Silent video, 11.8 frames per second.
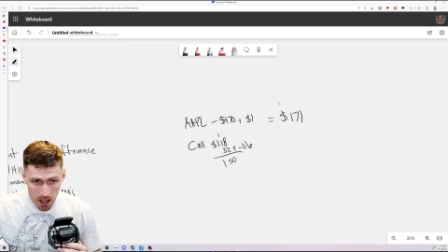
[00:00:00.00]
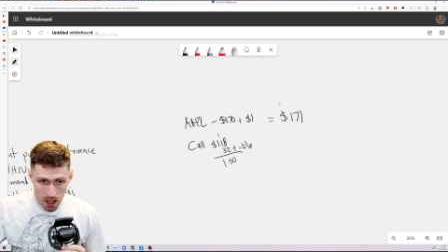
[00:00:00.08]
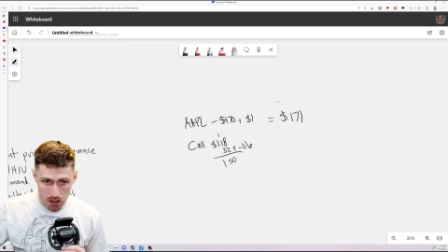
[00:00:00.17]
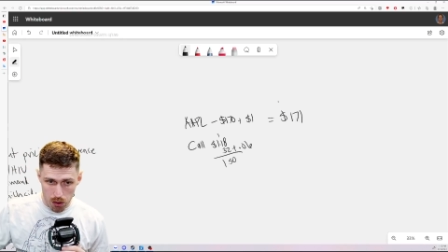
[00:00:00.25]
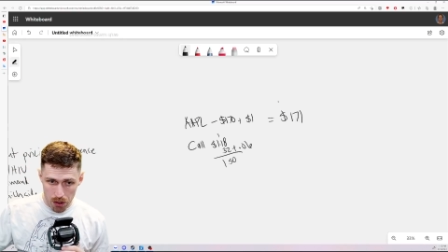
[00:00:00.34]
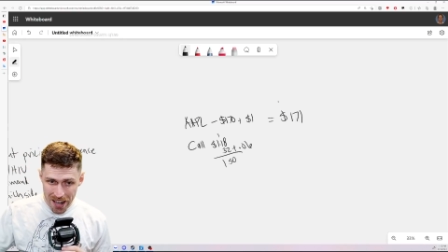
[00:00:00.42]

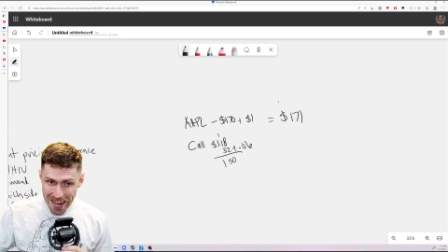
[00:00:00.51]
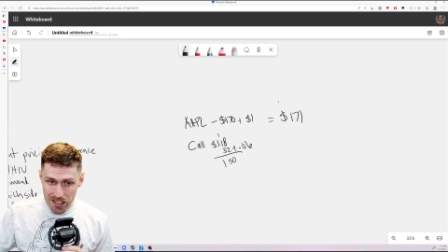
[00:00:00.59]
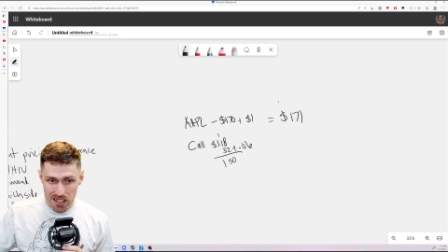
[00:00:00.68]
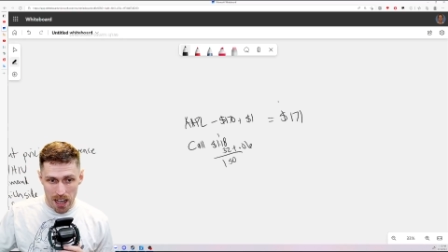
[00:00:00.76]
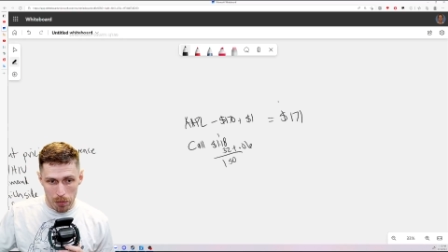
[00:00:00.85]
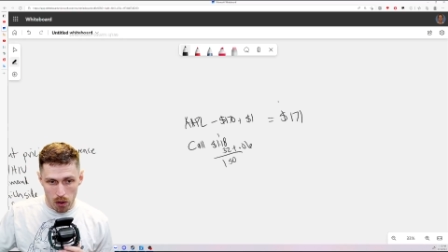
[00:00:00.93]
So the next
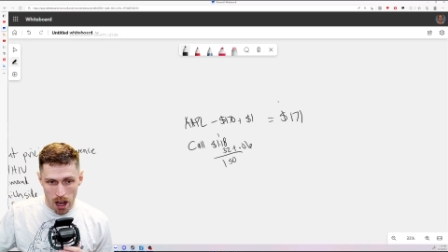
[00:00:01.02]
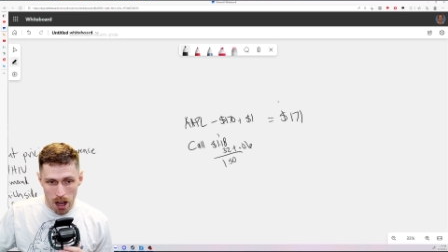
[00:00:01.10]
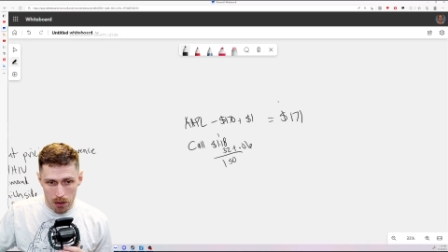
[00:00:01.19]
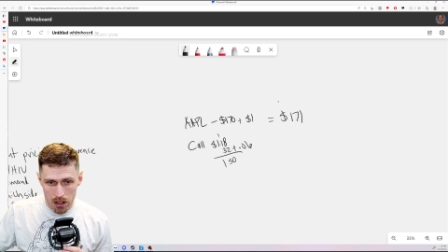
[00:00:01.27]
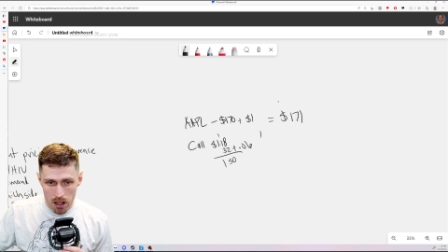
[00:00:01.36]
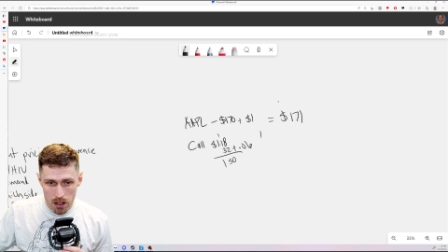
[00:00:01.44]
time
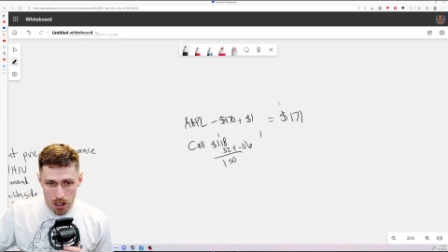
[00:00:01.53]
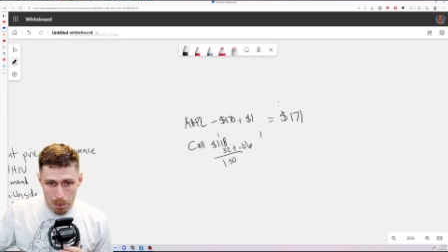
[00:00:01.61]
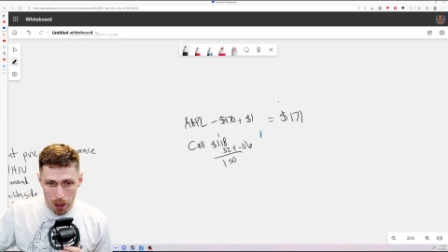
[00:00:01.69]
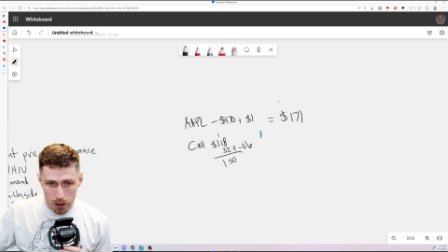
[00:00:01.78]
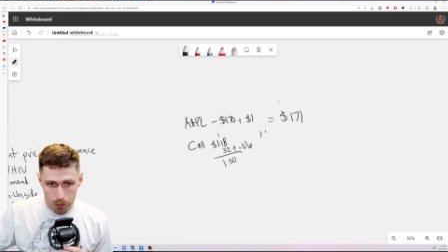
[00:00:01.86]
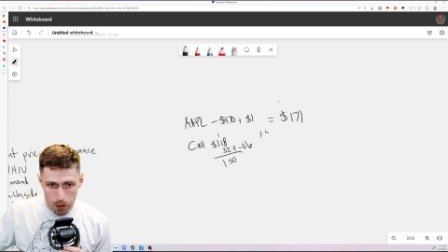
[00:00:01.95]
around, your
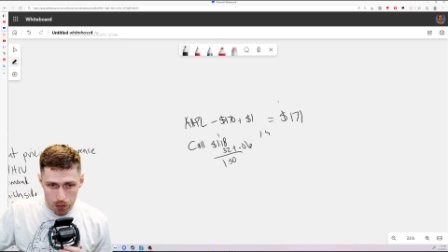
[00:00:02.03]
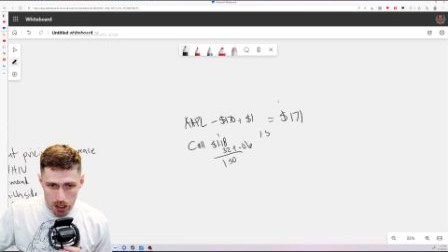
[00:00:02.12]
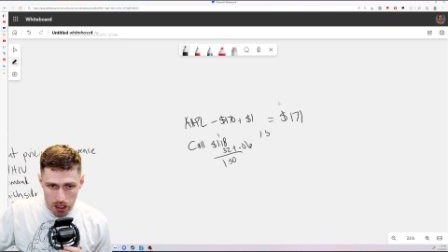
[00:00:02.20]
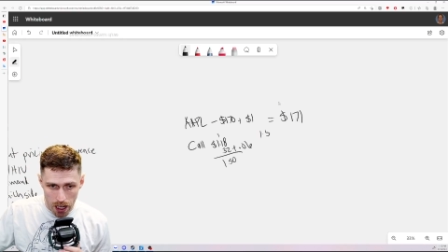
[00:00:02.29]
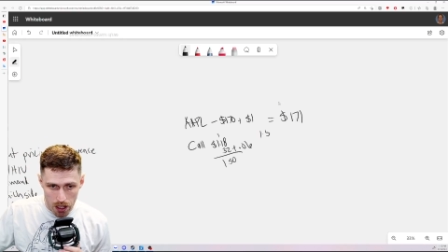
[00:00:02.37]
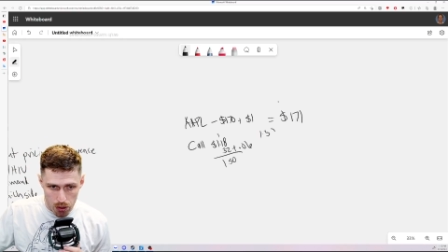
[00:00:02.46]
$1.50
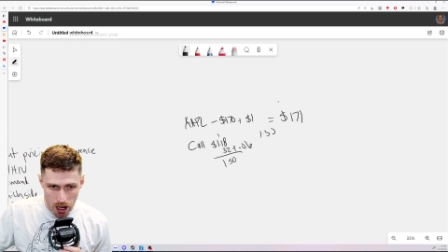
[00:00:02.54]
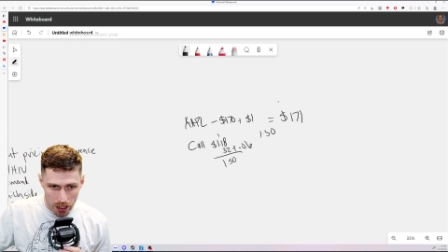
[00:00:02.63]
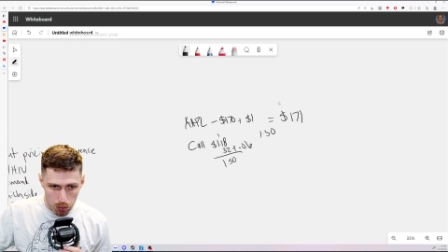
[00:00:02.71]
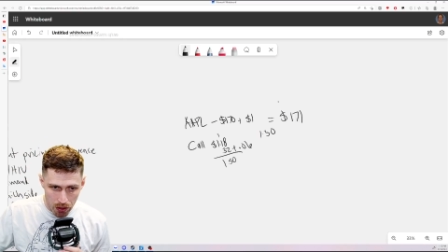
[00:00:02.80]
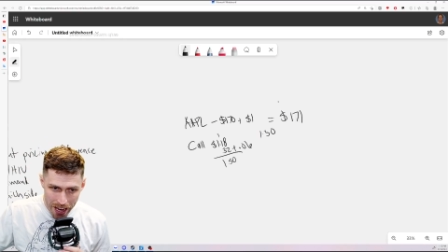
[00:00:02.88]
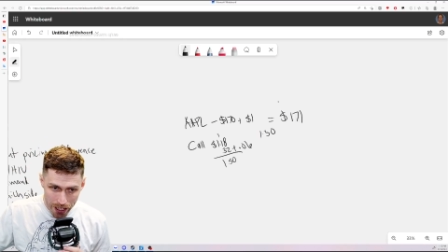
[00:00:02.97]
contract
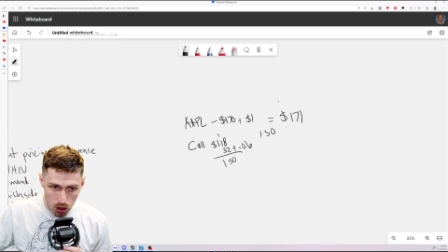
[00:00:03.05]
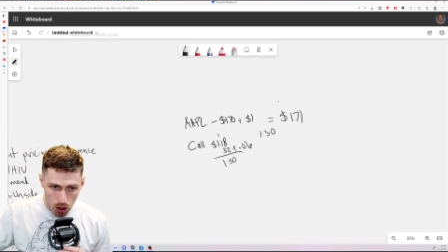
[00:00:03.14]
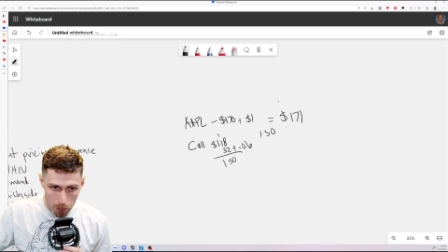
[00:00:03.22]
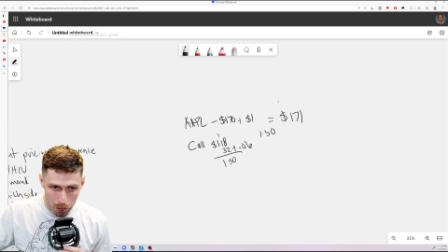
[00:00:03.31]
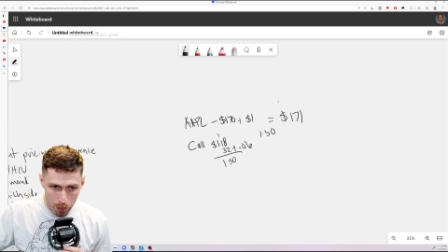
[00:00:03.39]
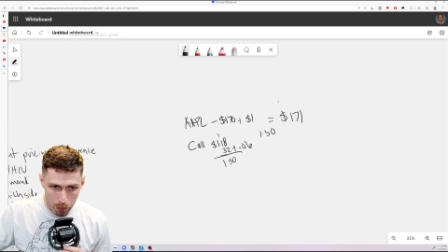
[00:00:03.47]
will not go
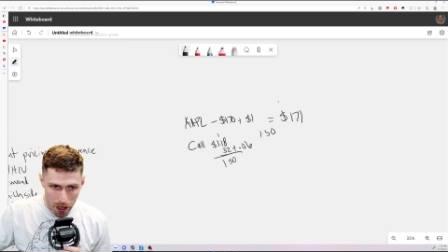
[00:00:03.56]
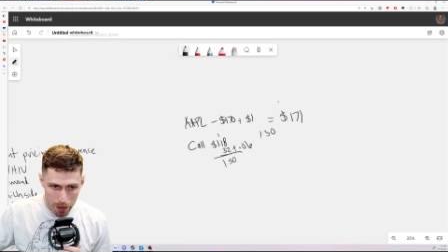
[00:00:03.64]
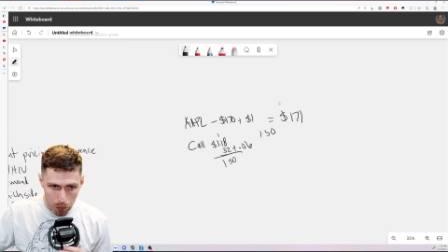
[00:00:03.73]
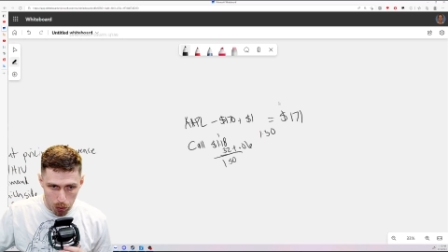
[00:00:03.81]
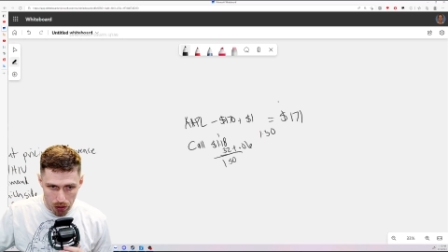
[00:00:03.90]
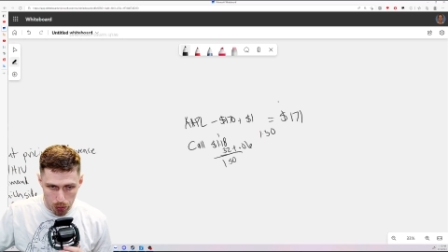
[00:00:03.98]
up by
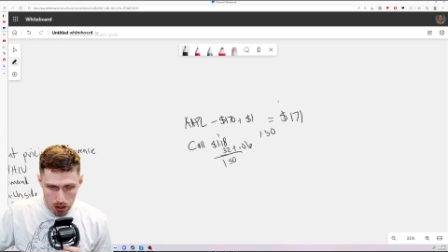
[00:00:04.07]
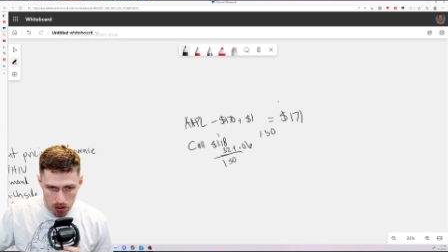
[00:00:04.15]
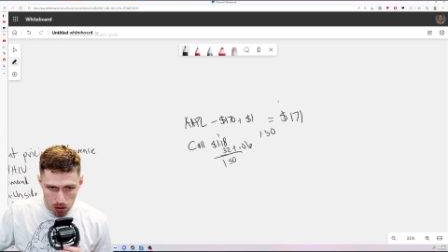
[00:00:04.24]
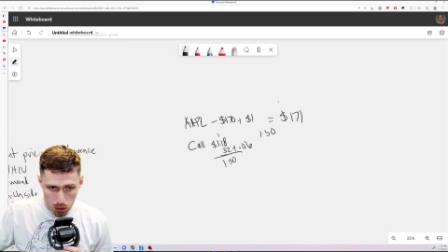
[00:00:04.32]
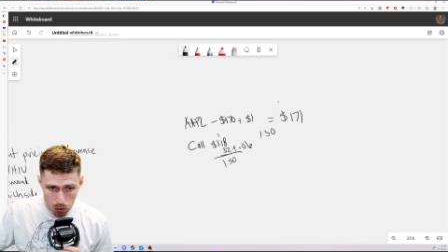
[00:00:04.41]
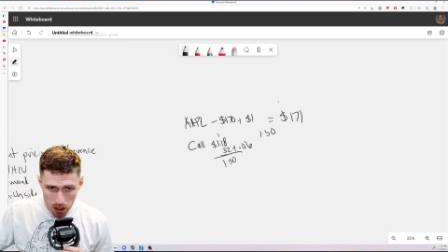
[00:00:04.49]

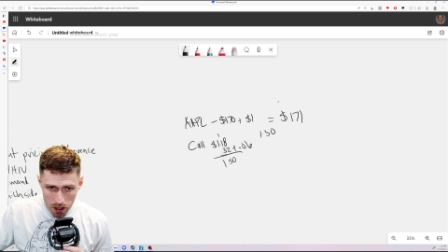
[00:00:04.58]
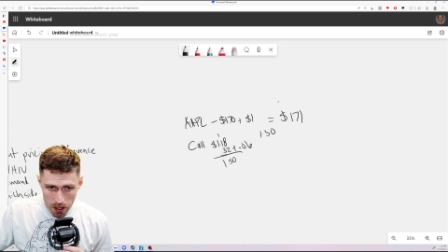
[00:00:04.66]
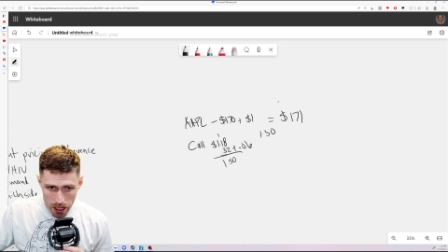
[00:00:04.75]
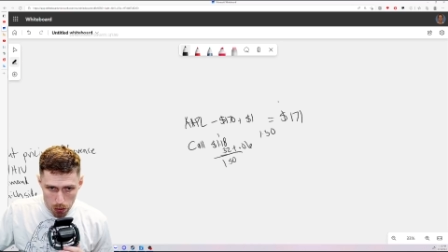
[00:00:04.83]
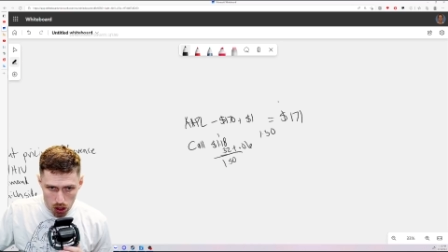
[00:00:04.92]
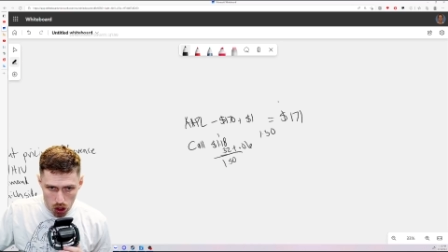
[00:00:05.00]
0.32.
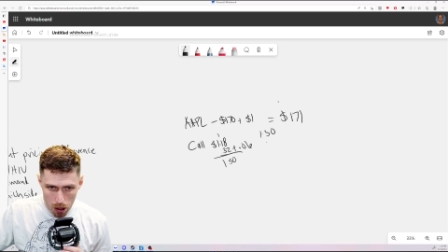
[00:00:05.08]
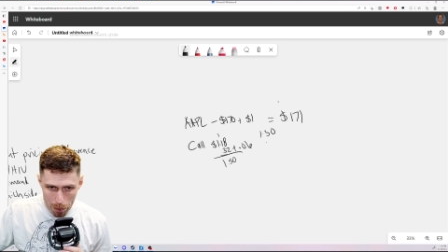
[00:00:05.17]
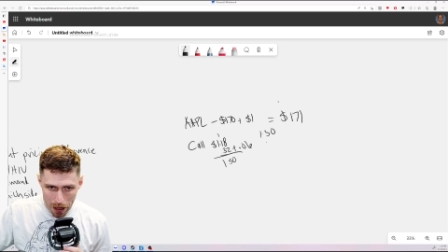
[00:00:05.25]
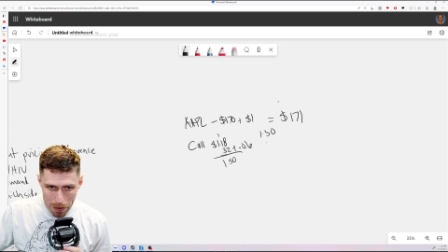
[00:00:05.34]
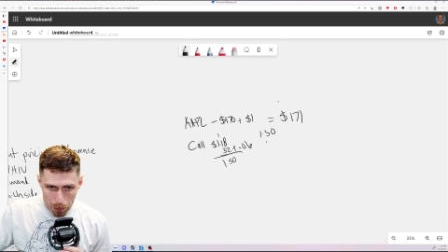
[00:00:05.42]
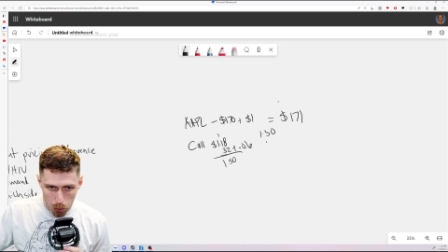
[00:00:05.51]
It will go up
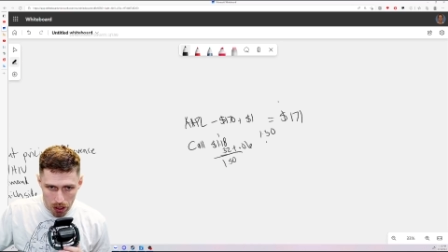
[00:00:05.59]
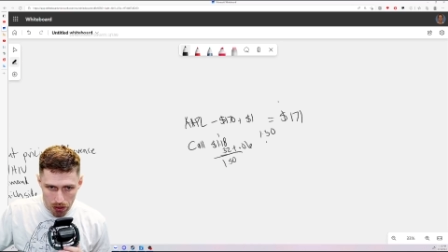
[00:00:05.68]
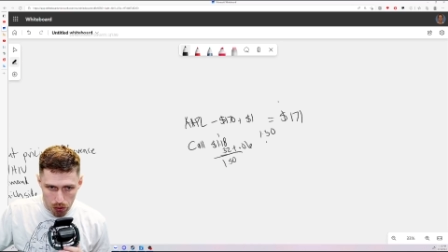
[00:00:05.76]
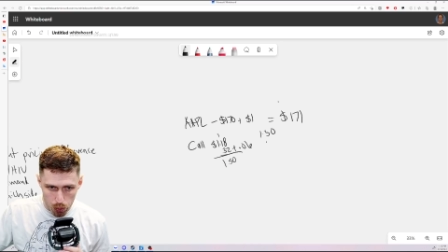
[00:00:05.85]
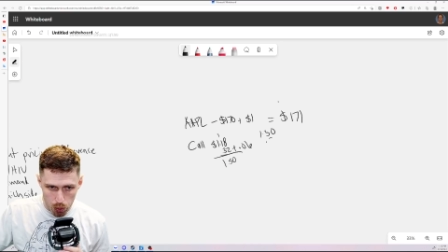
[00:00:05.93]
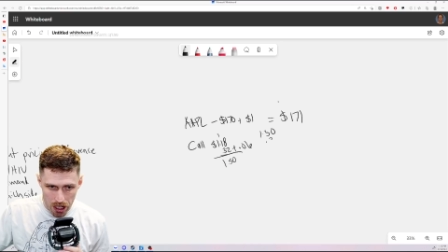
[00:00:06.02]
by
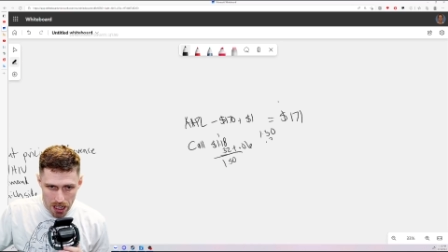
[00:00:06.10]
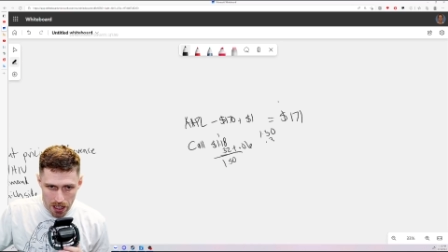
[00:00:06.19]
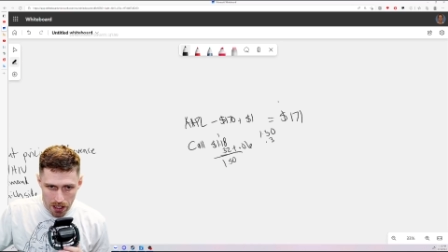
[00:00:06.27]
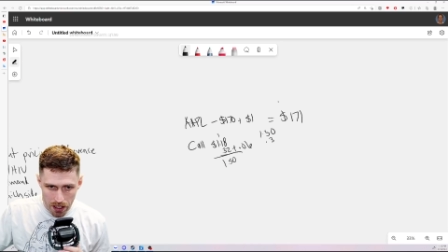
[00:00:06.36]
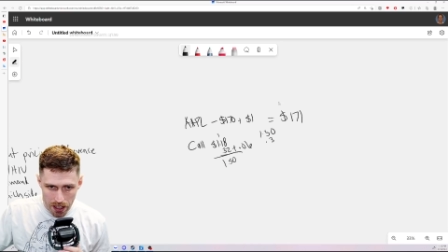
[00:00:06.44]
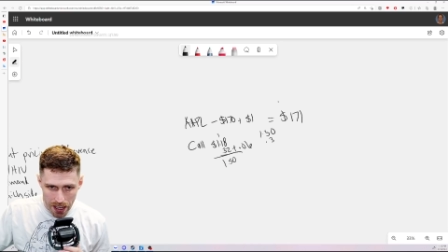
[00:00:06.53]

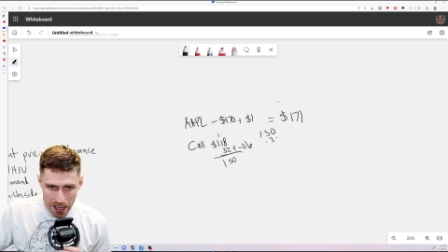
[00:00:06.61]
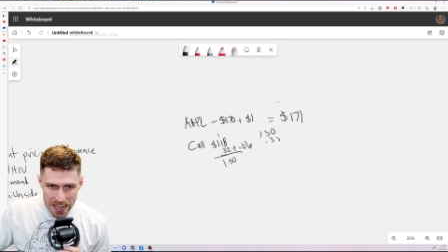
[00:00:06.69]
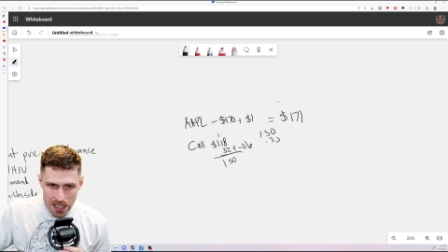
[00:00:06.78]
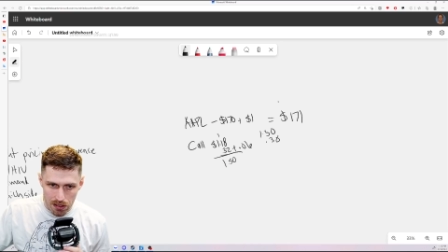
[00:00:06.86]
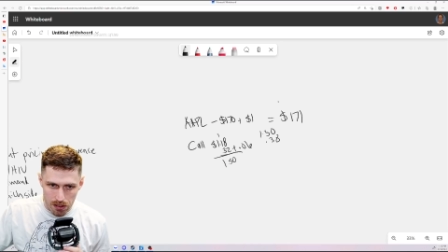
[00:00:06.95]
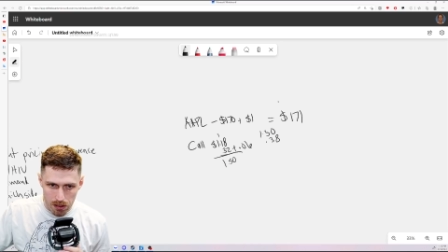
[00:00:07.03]

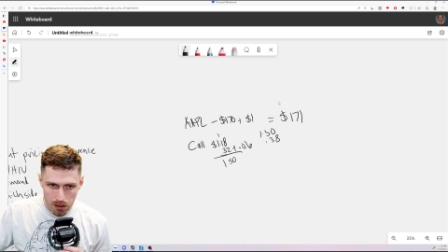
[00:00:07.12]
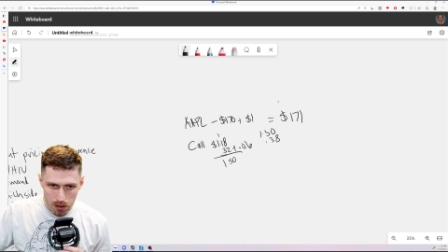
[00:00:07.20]
0.38,